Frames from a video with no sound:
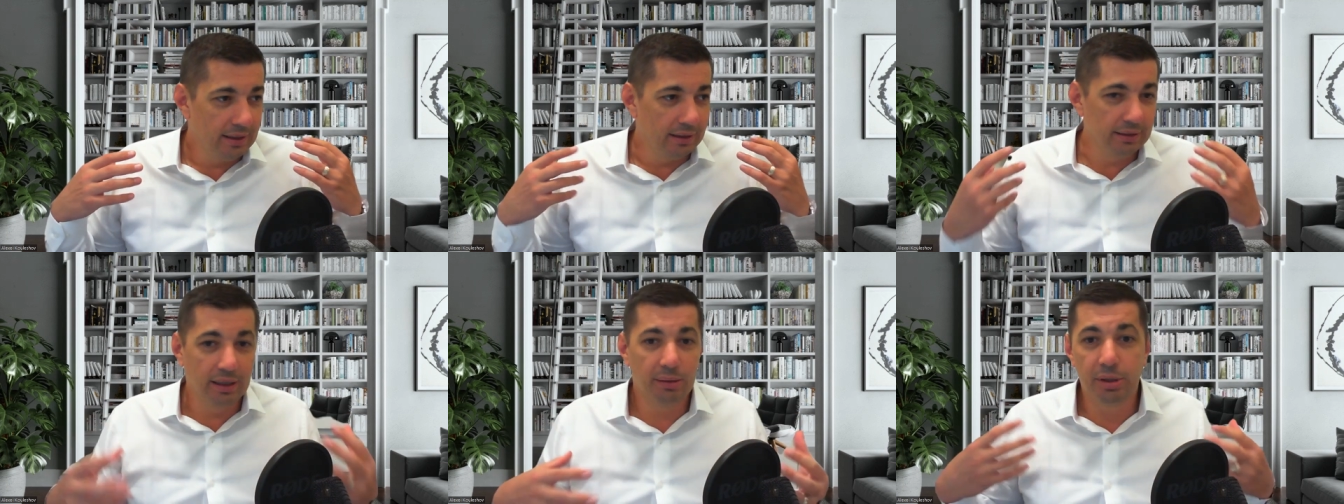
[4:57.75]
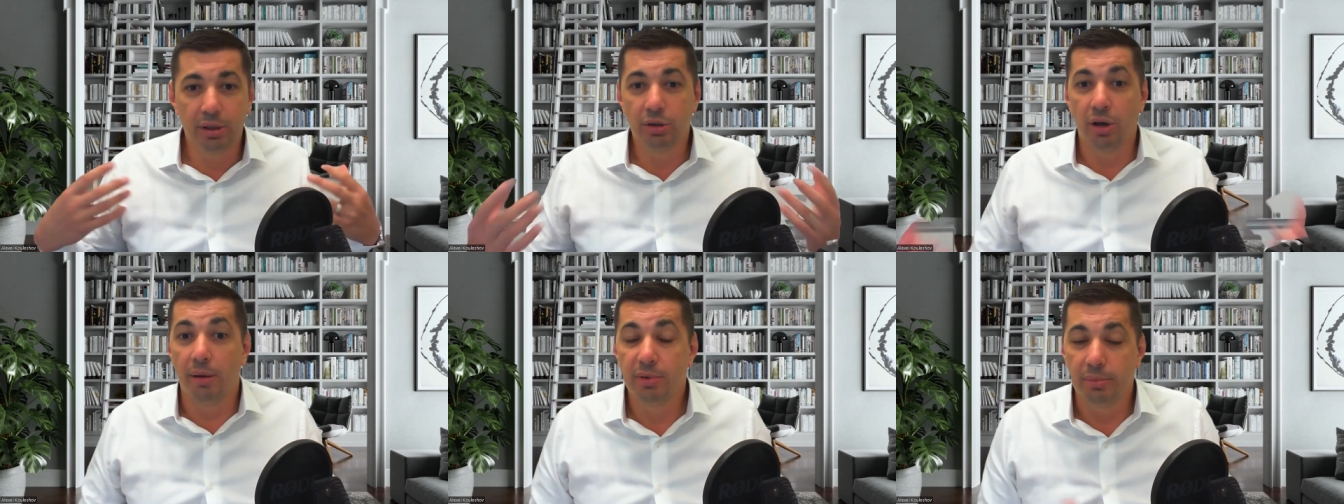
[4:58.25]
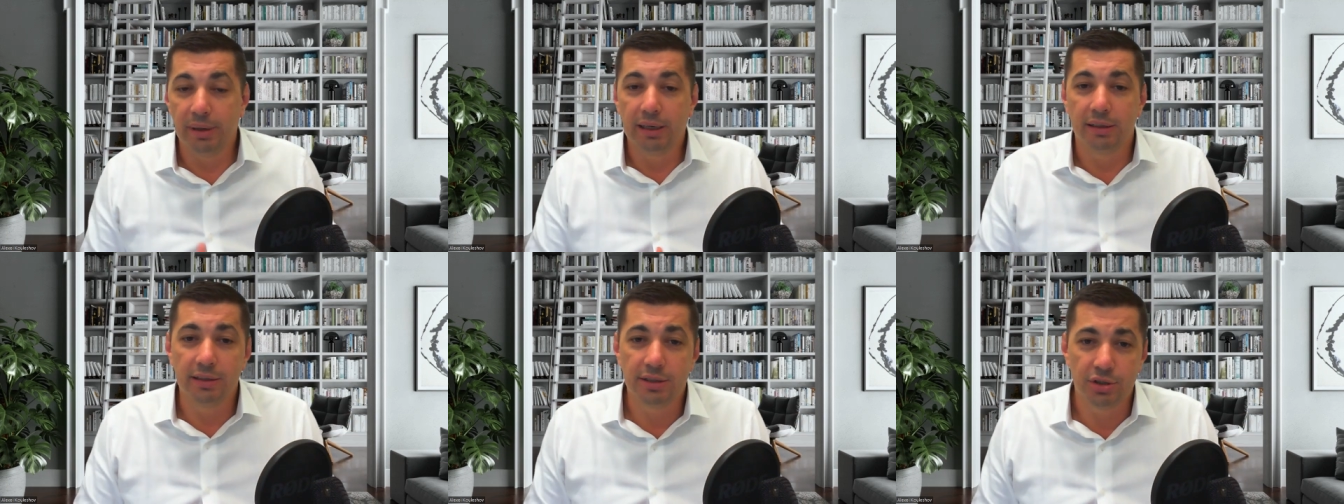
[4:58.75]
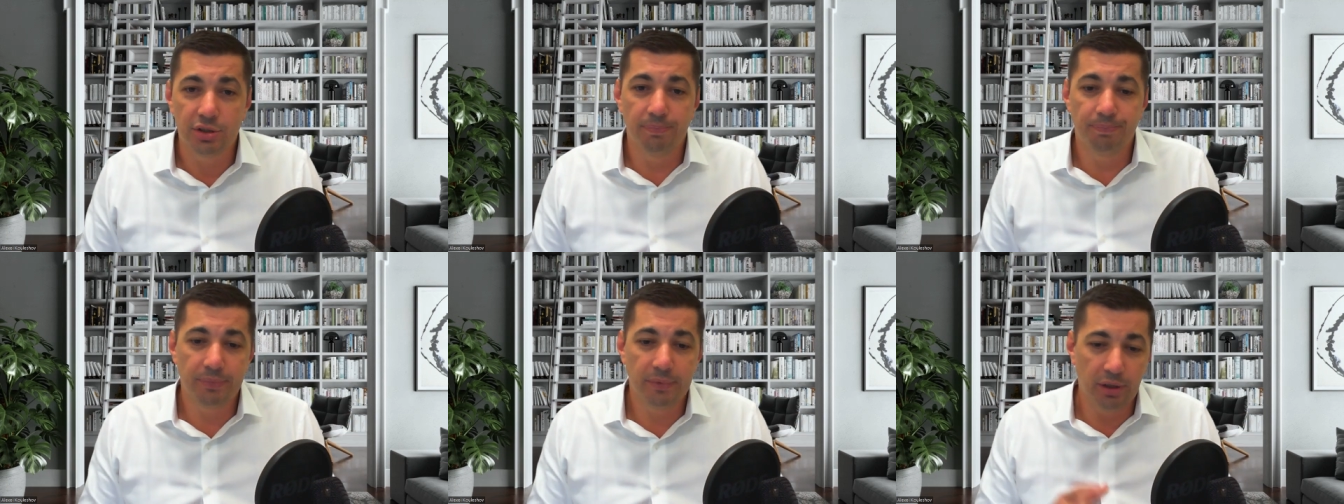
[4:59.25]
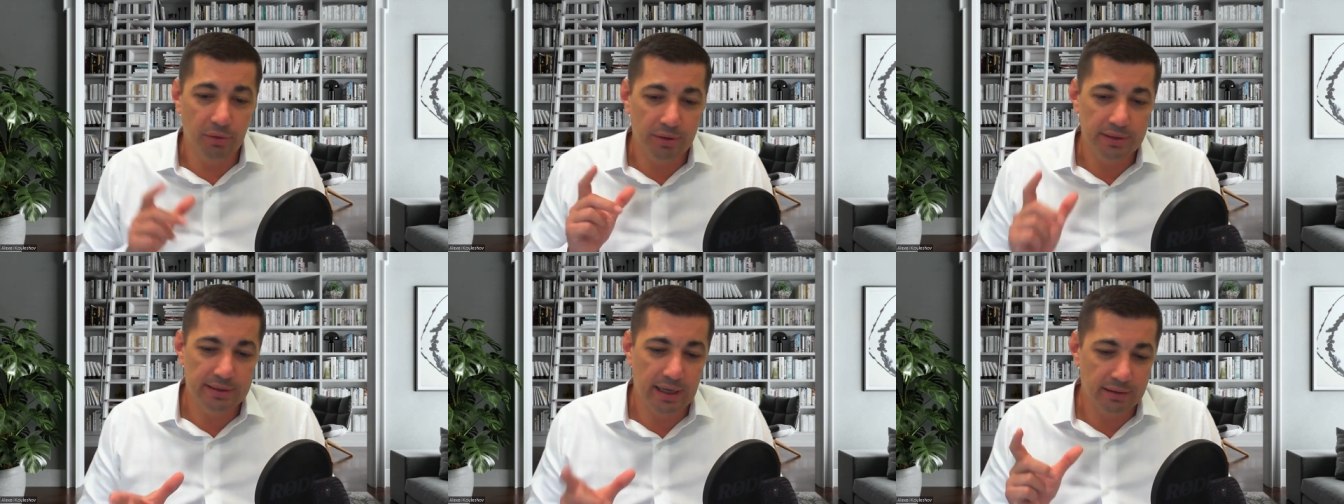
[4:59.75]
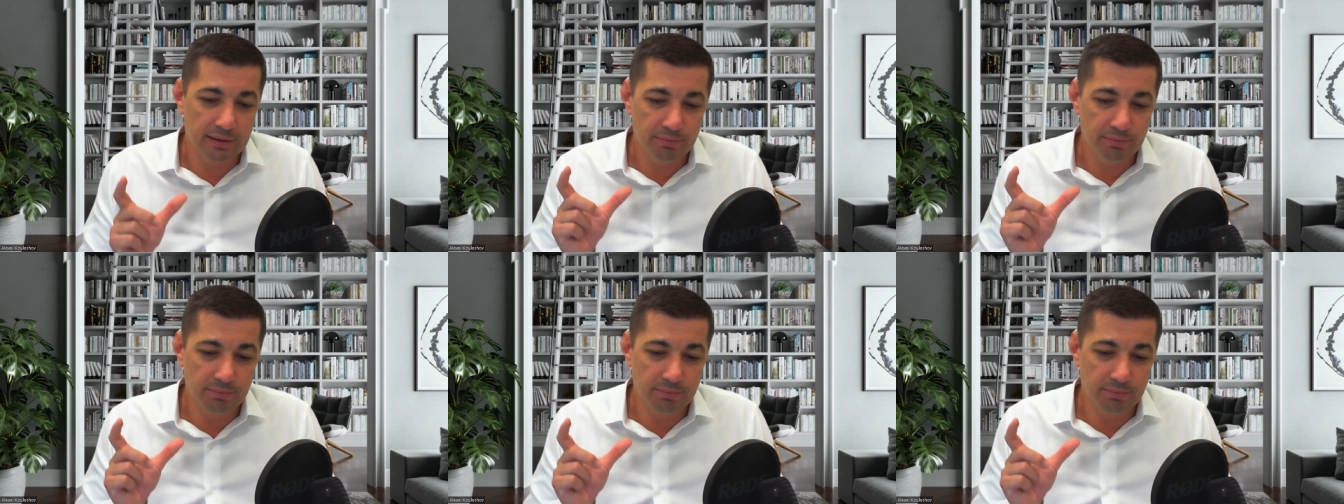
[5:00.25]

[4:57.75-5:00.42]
a little bit of time to make a decision. It's that